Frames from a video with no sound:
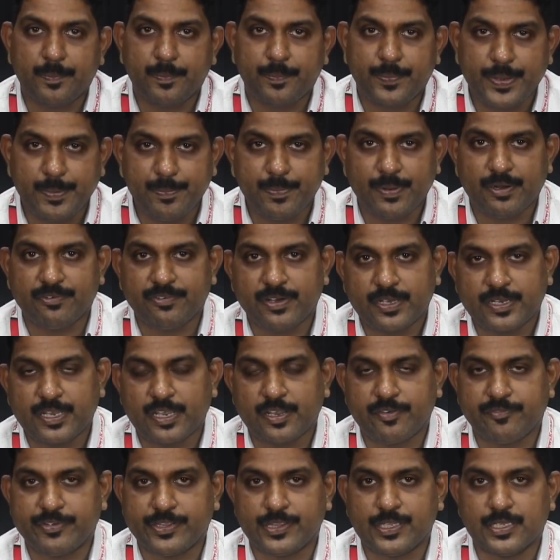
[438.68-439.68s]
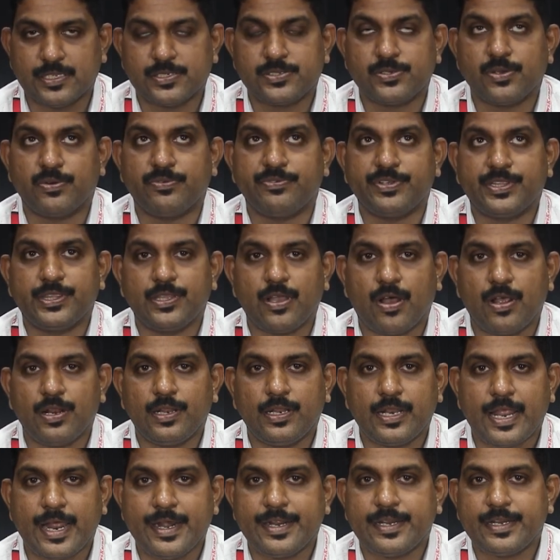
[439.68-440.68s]
people working with us. So with
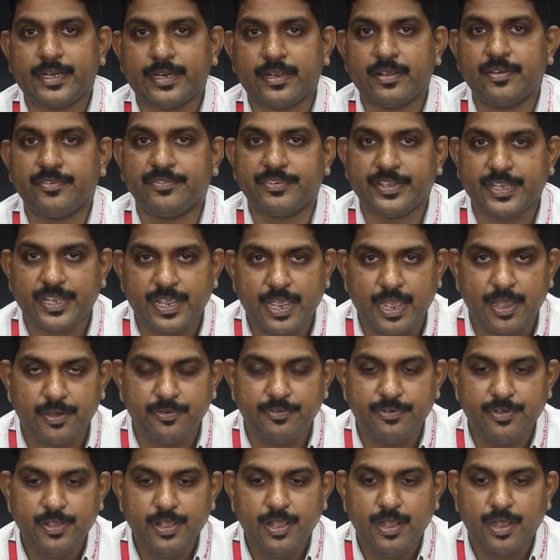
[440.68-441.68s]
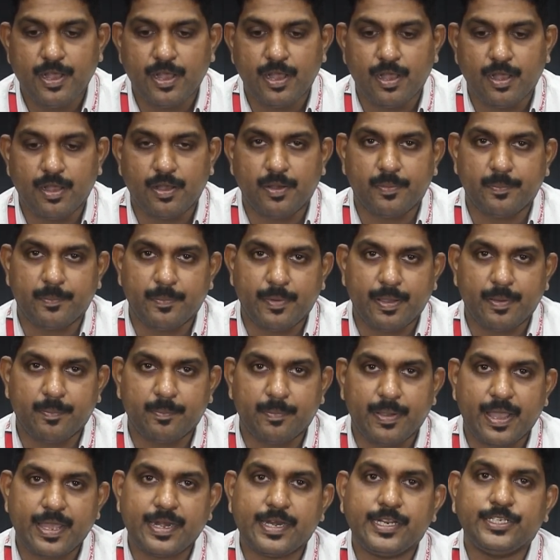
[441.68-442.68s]
all that, we have
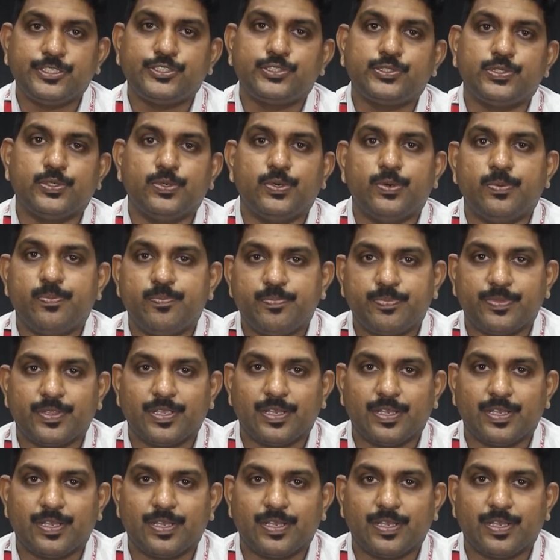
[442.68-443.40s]
managed to